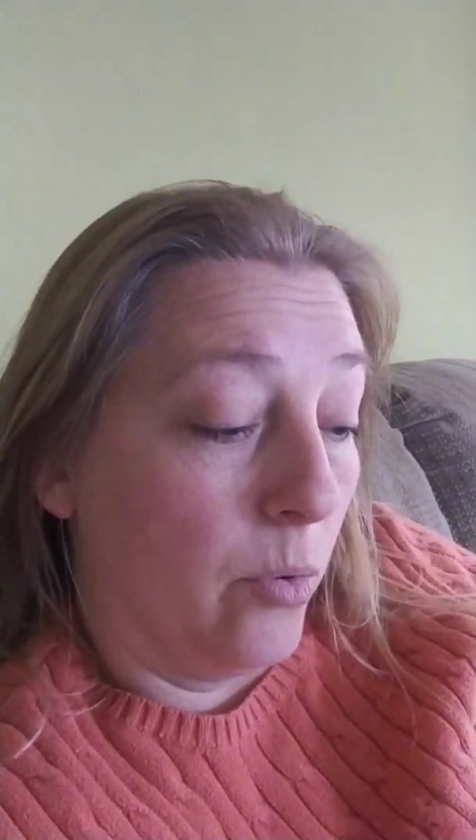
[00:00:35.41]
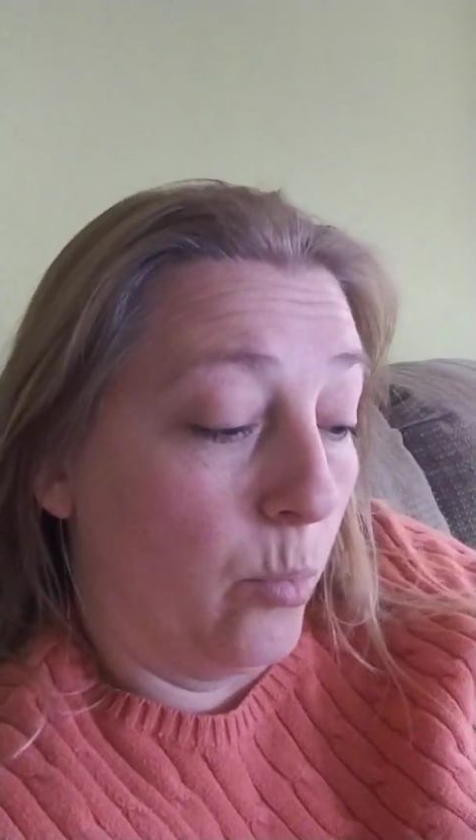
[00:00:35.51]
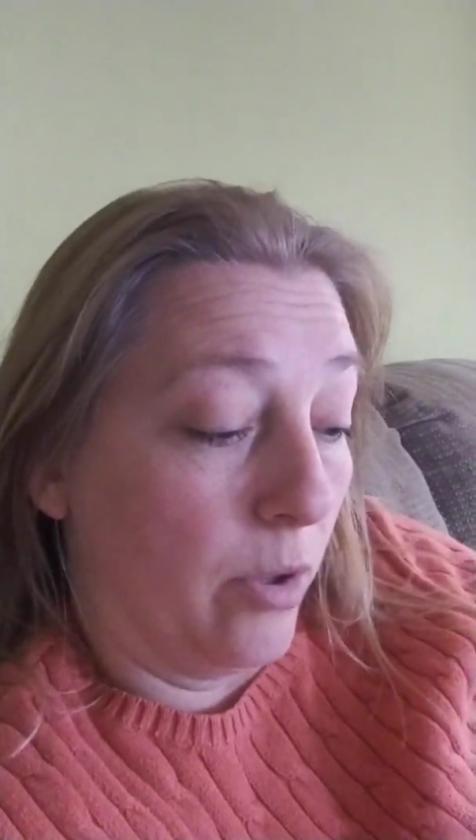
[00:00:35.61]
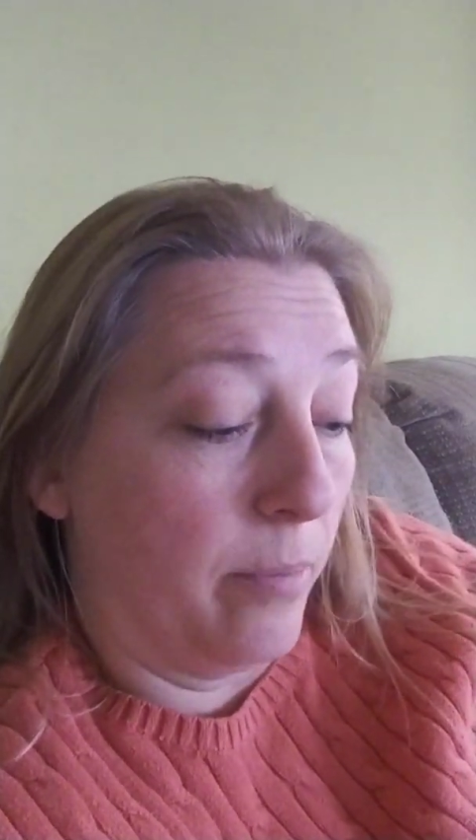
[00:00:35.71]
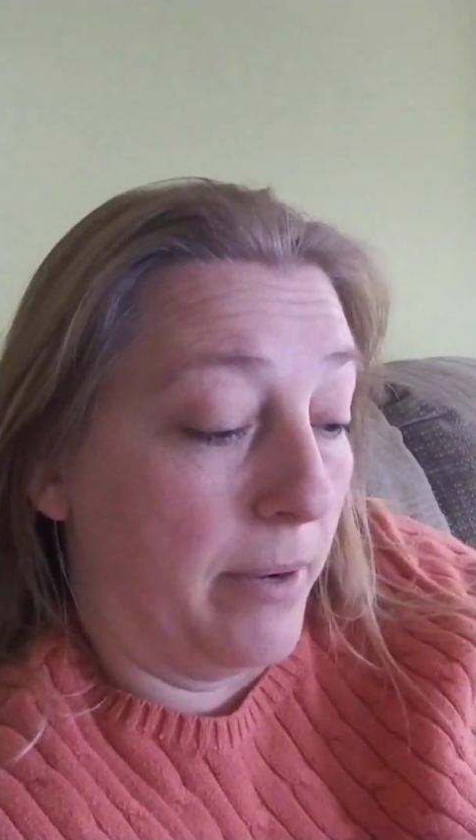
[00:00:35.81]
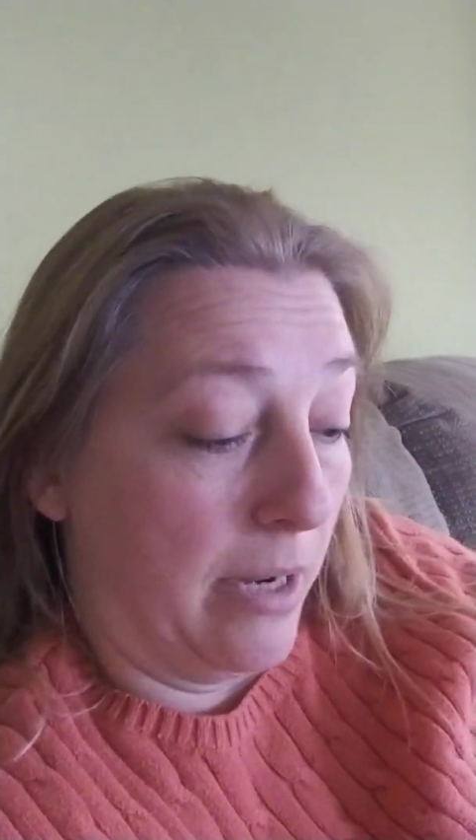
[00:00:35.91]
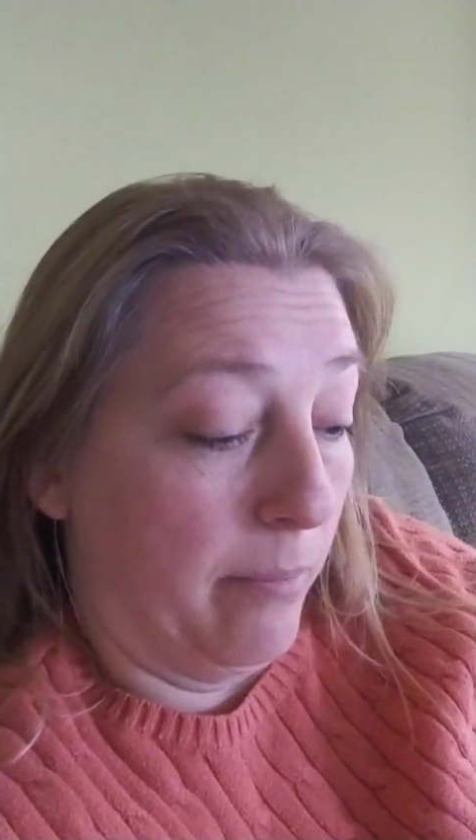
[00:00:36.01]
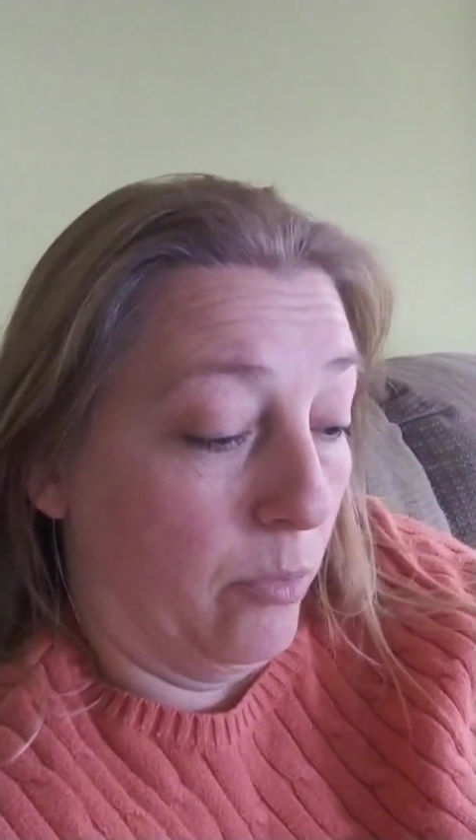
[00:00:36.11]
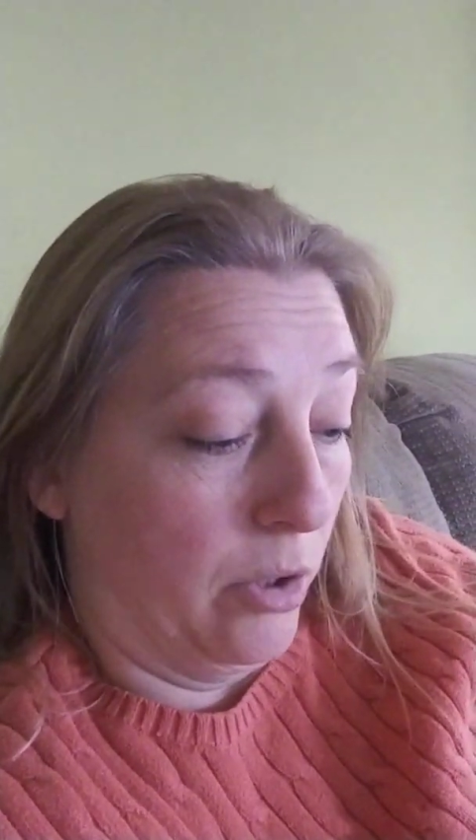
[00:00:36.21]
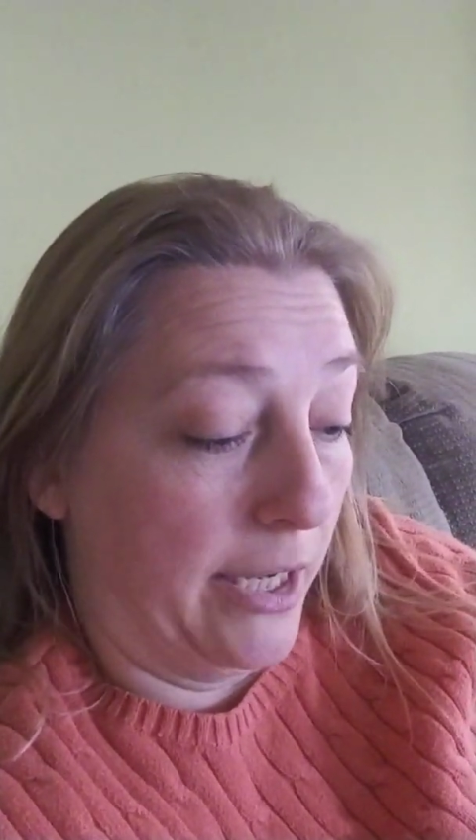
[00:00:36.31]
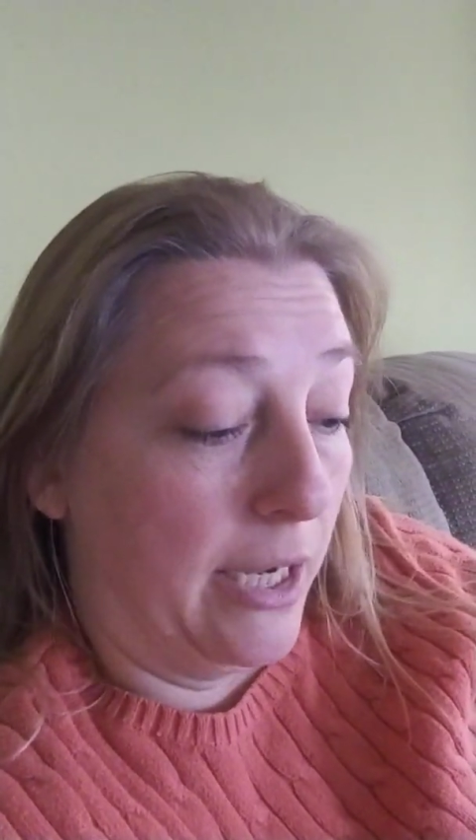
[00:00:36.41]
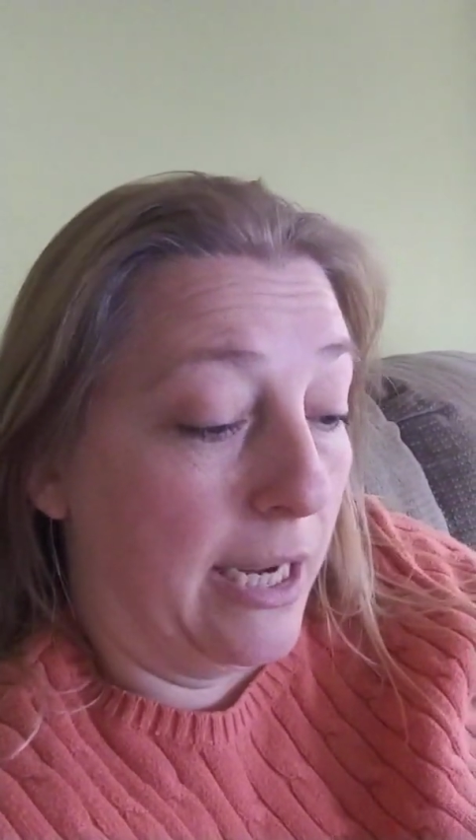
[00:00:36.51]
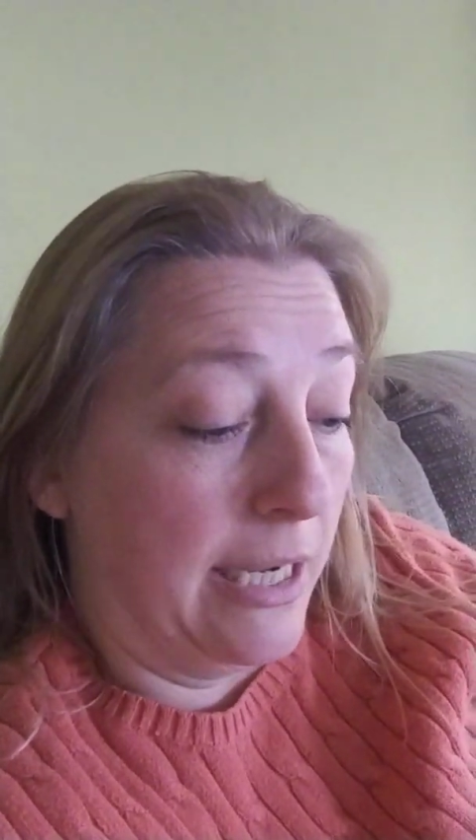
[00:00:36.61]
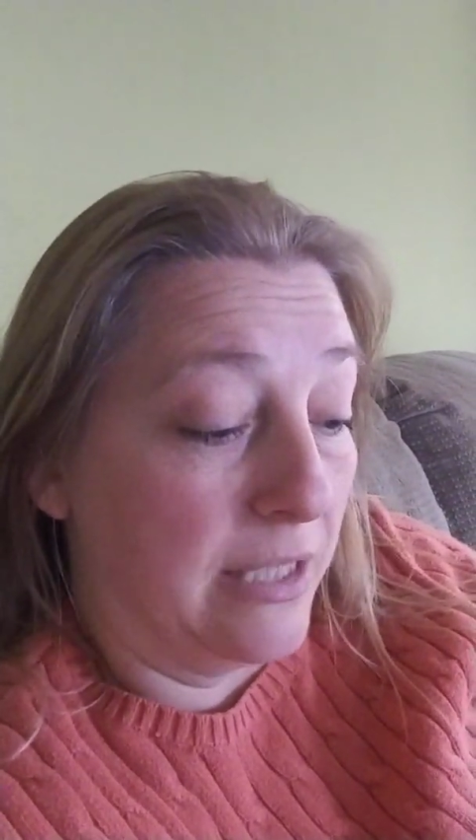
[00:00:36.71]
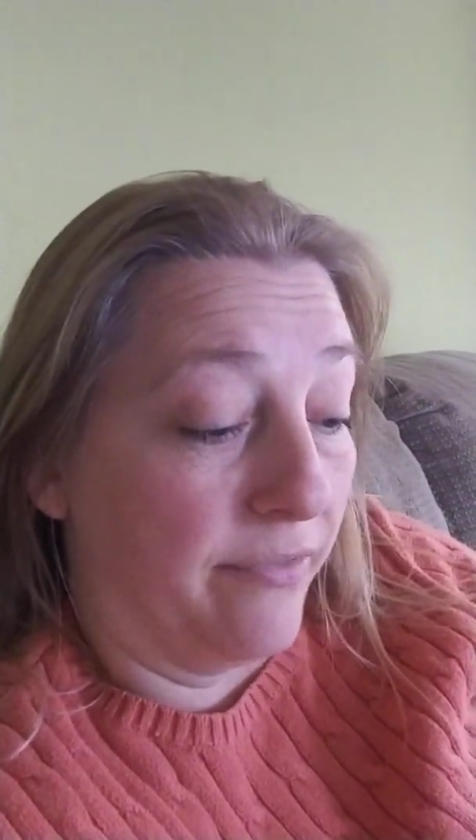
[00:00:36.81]
with being bullied.
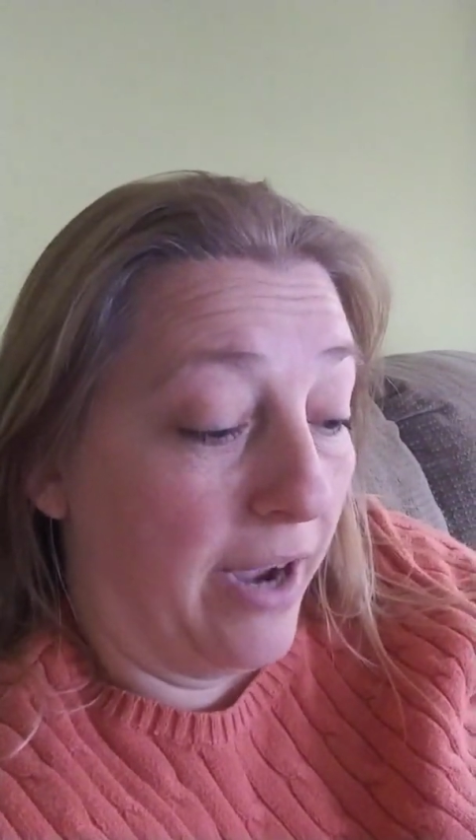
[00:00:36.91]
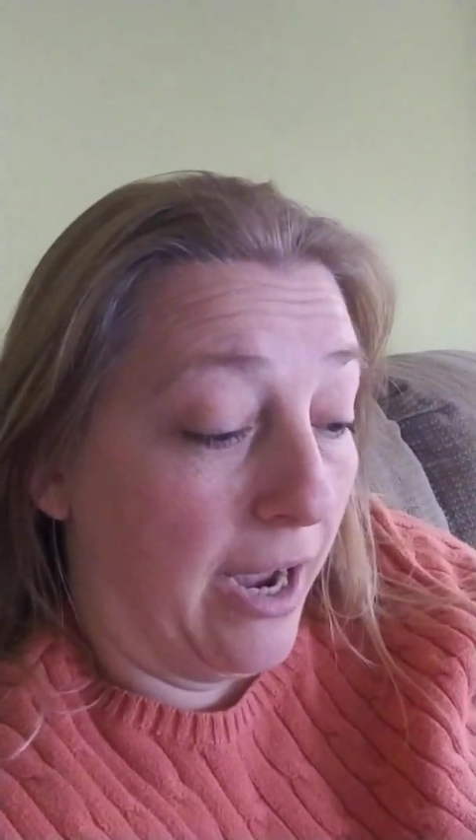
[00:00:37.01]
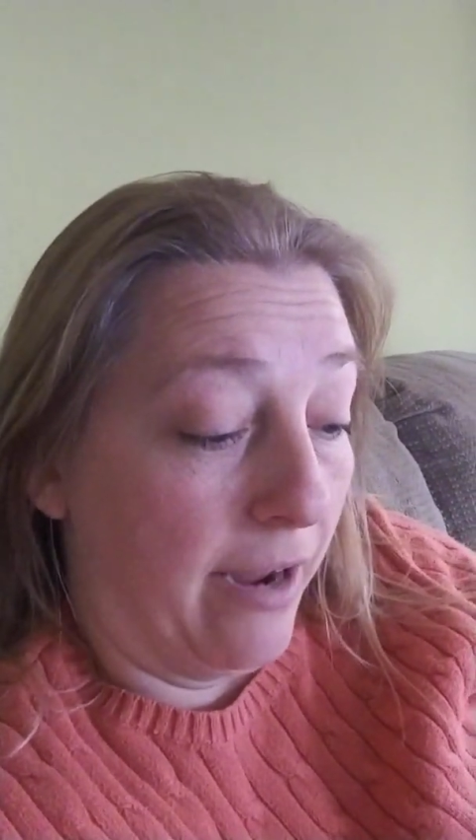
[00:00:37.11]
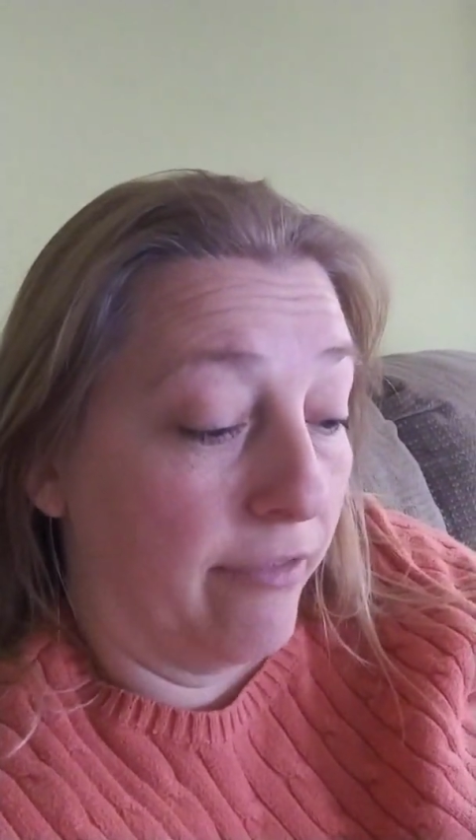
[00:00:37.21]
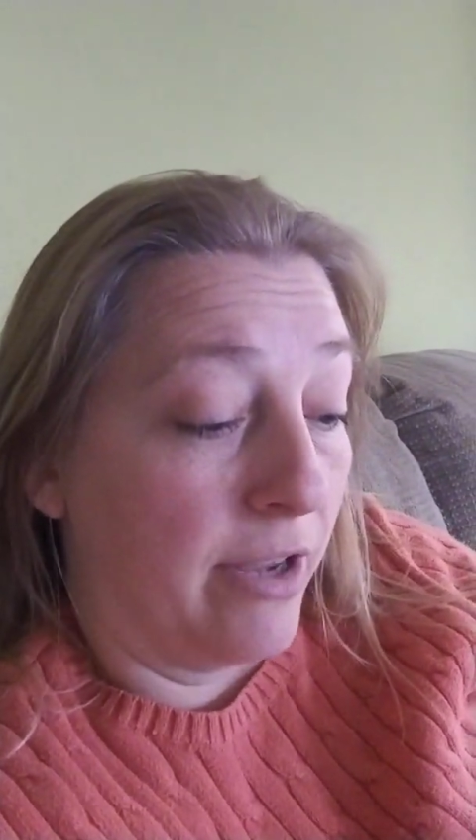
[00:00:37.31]
He's 5.